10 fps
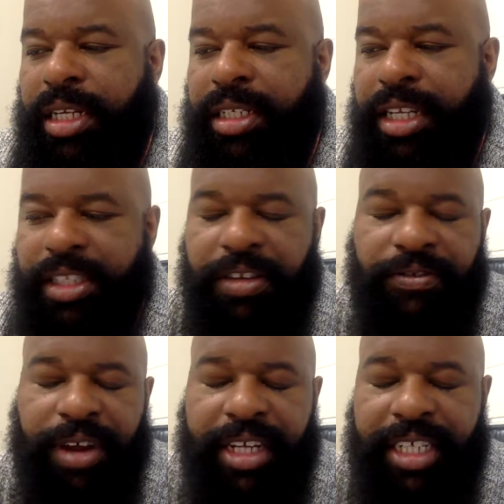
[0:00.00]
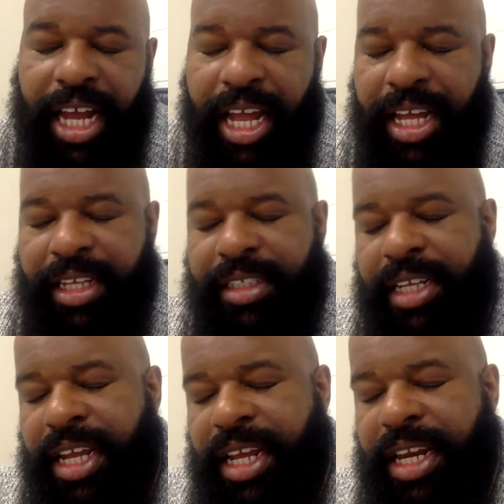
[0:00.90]
disenfranchised
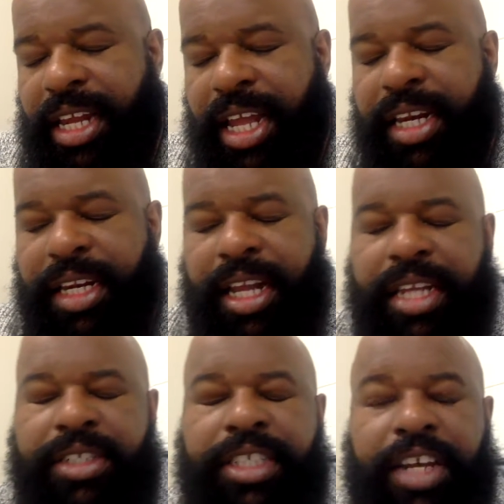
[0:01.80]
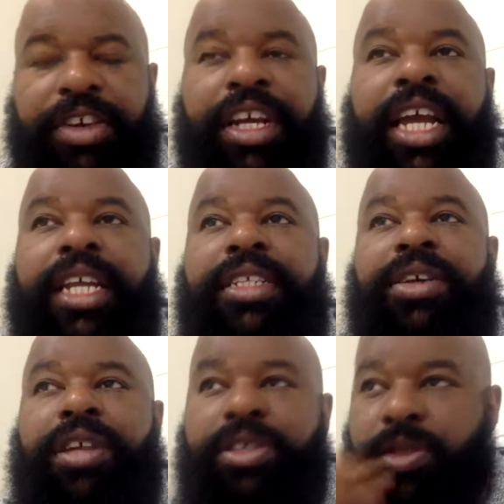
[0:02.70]
and segregated.
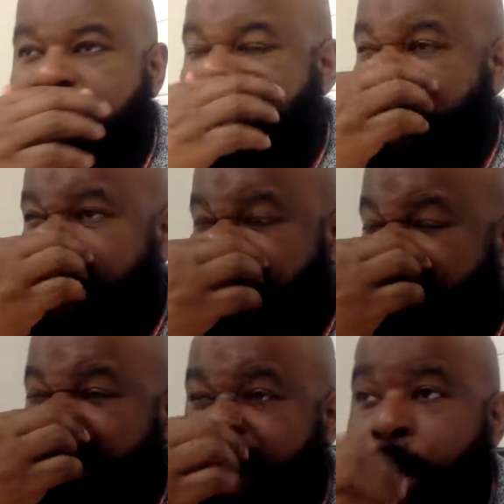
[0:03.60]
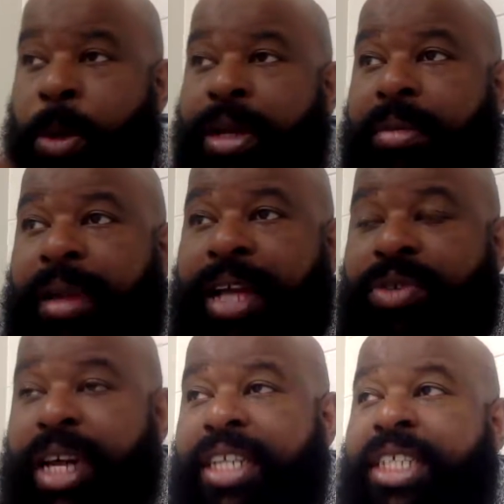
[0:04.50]
So this was kind of, even though that
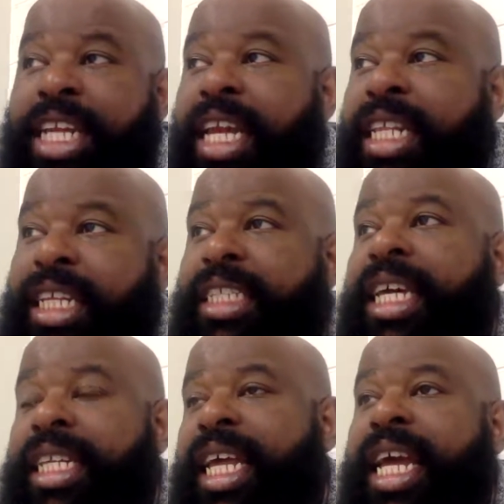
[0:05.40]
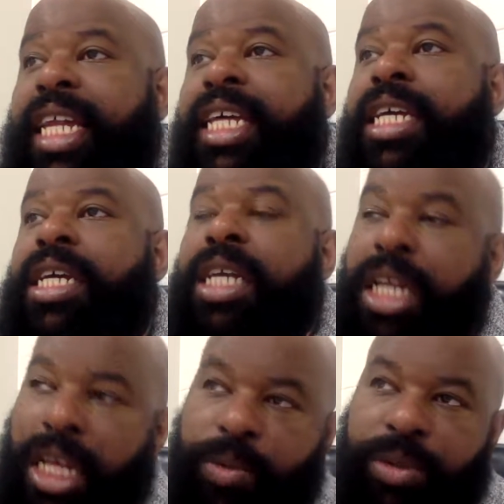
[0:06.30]
blacks were educated, things like that,
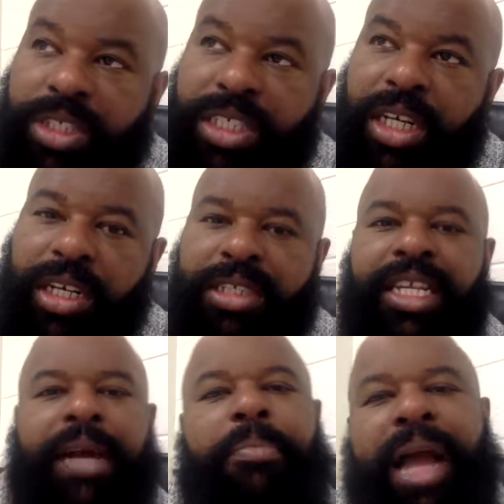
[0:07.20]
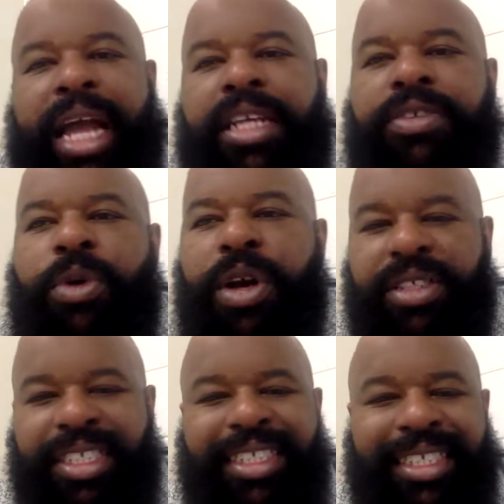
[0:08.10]
it was still a step back as far
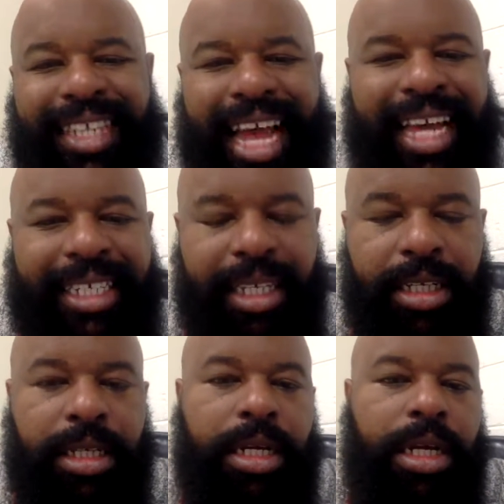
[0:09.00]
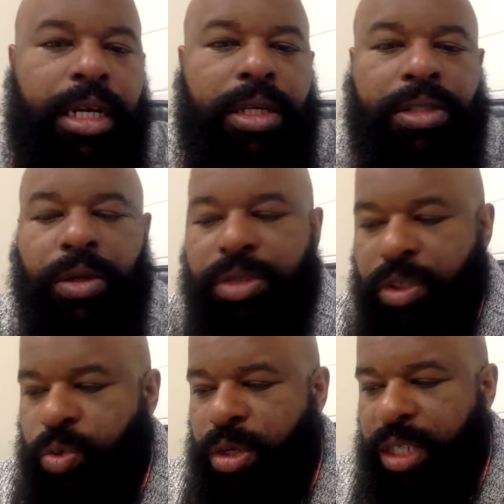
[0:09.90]
as the society. So
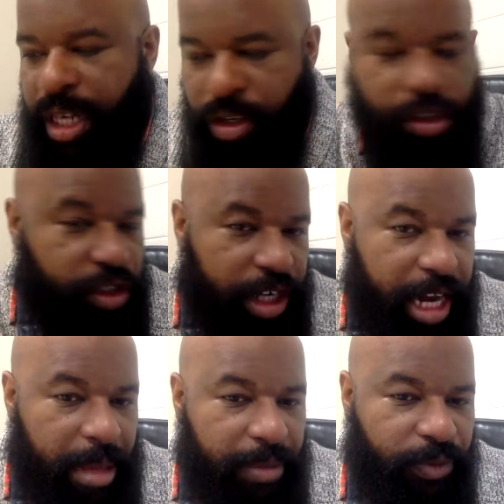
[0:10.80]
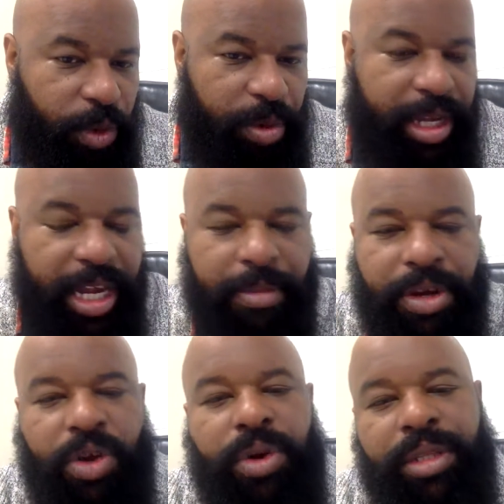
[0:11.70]
just wanted to introduce you to that before we kept
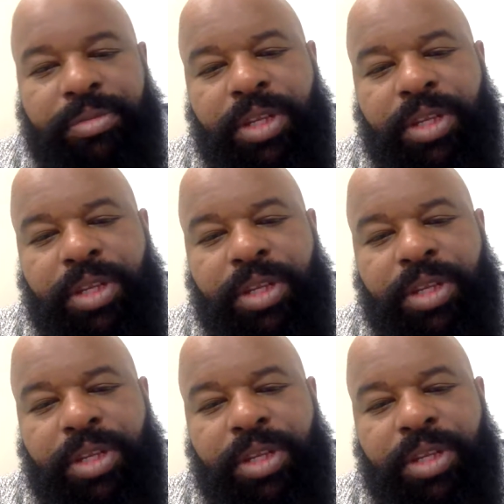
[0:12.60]
going.